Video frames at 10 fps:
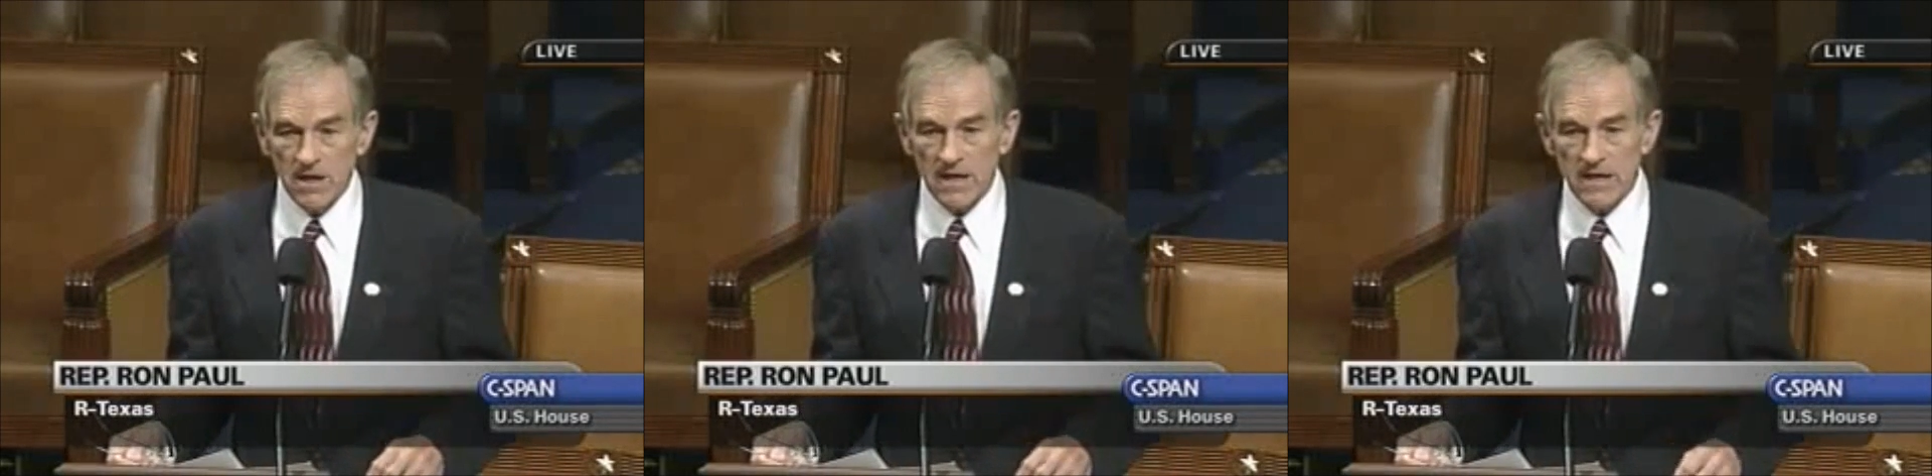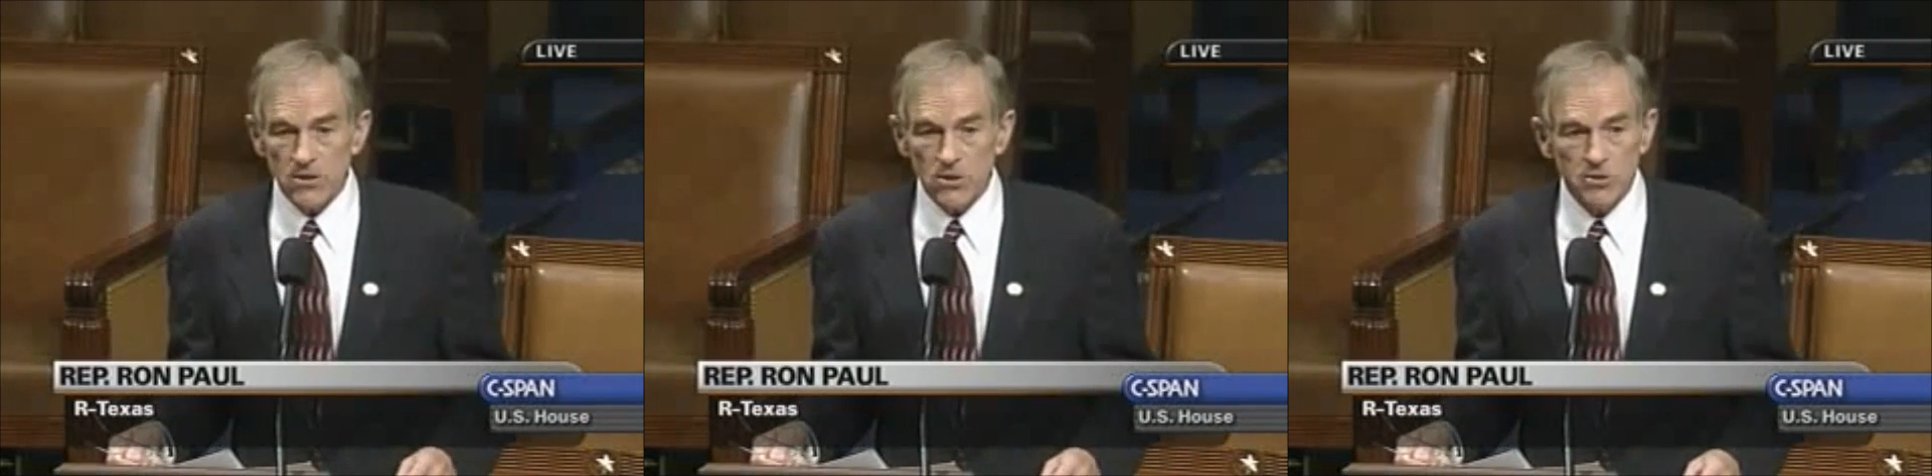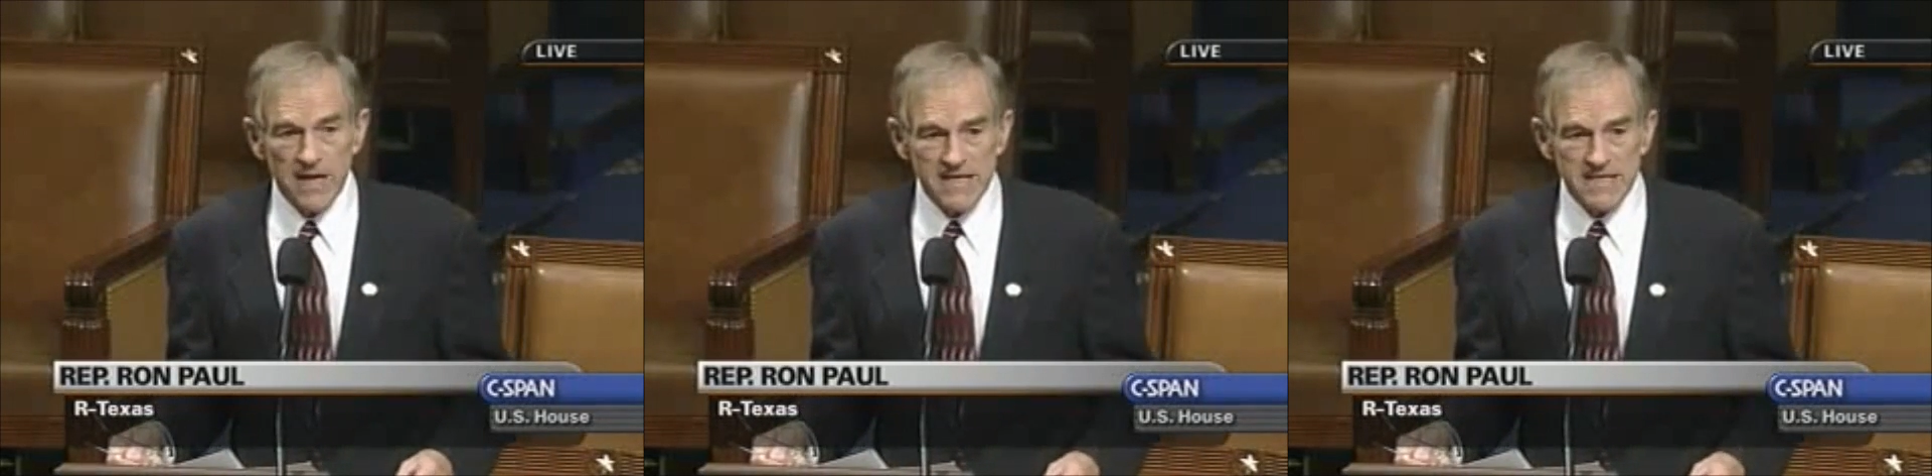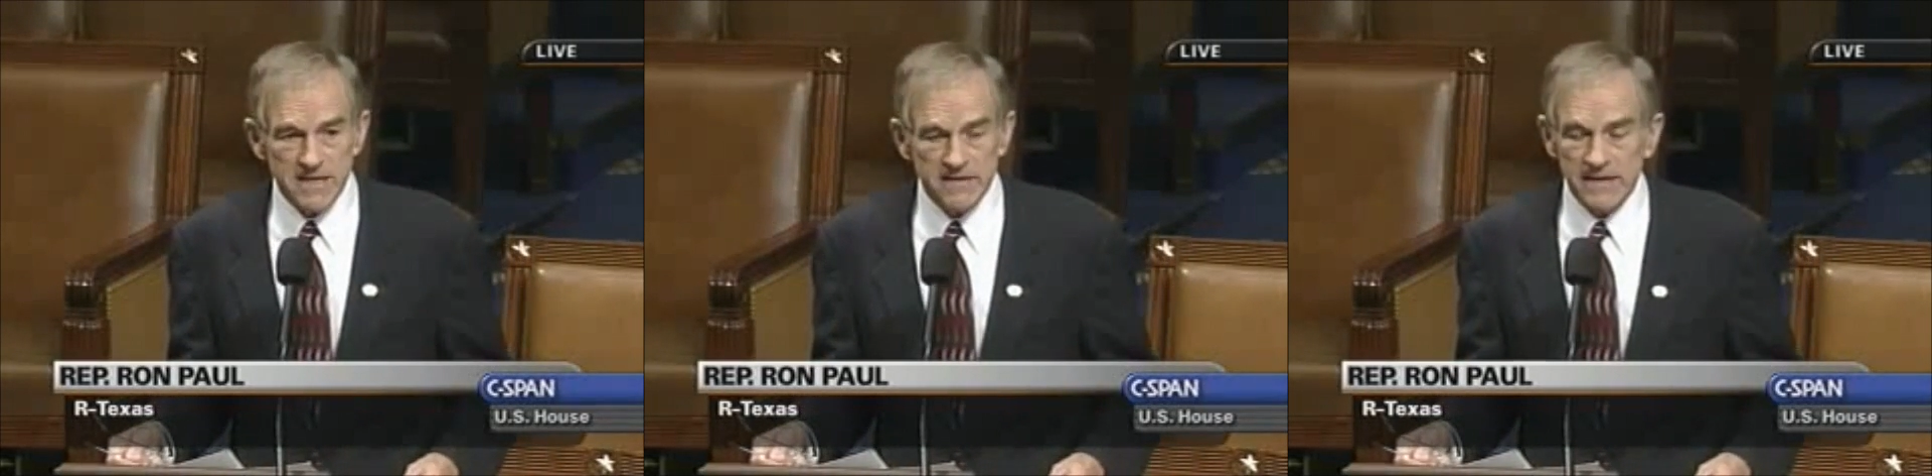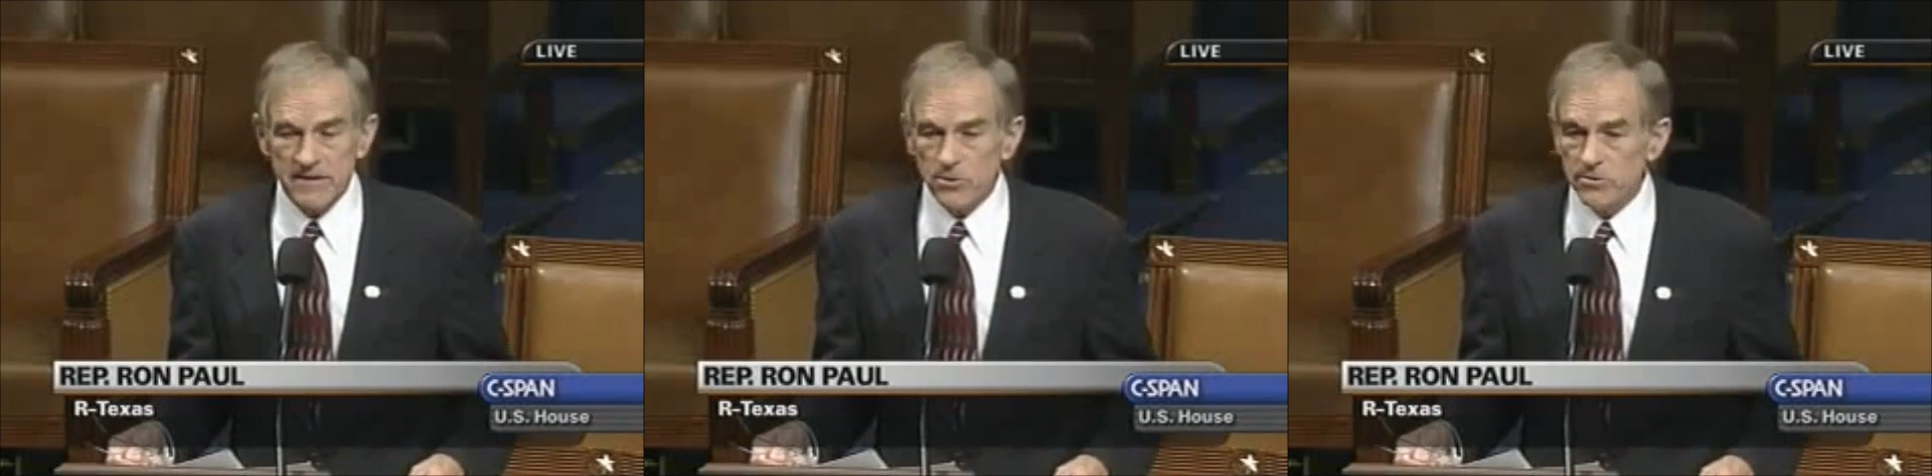In the old days, they
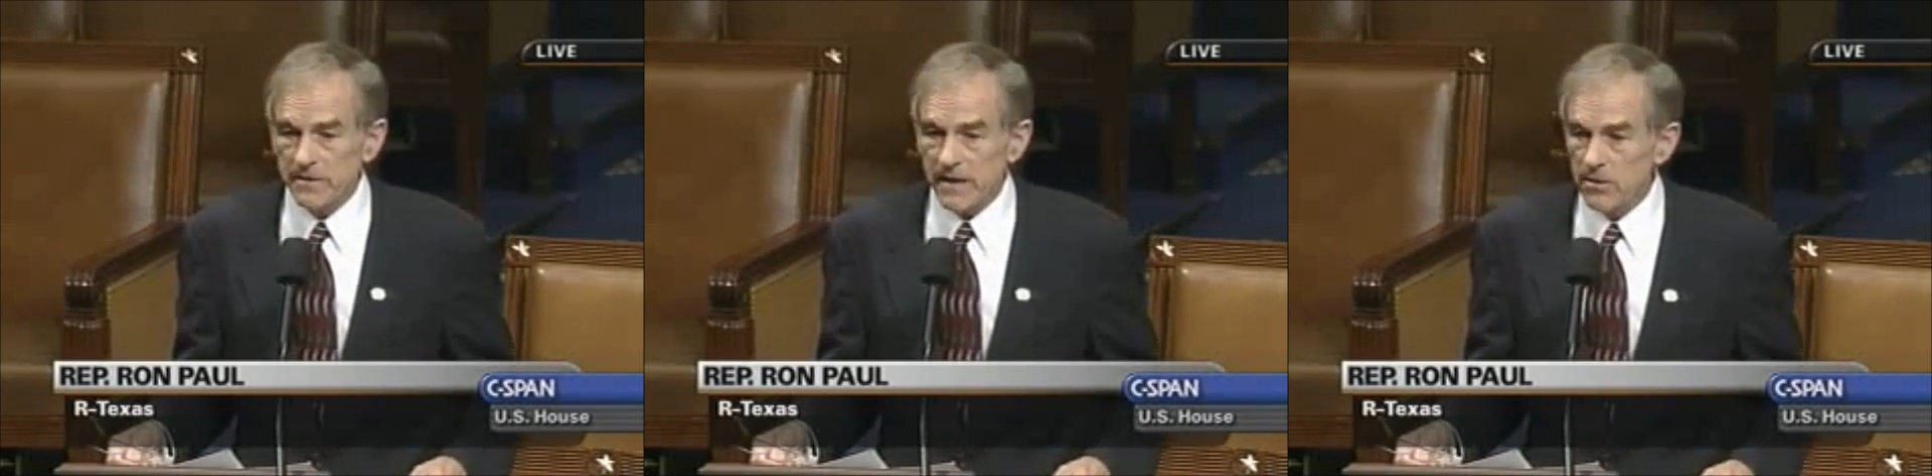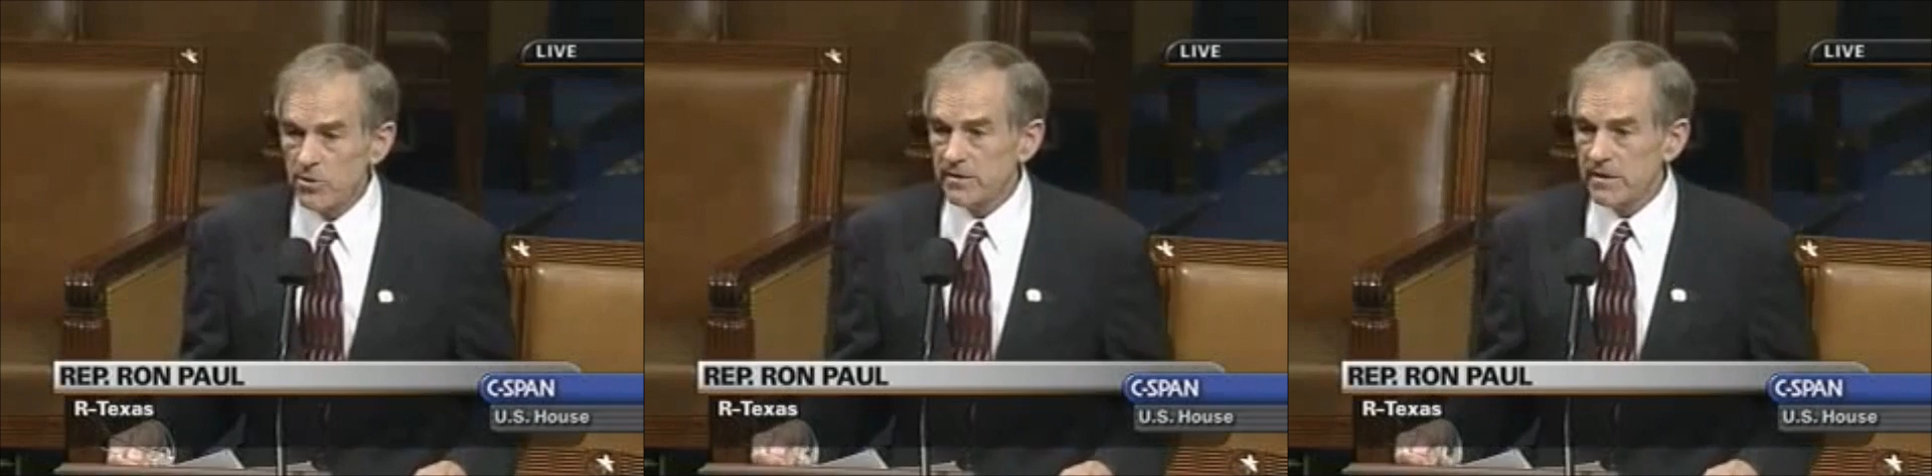diluted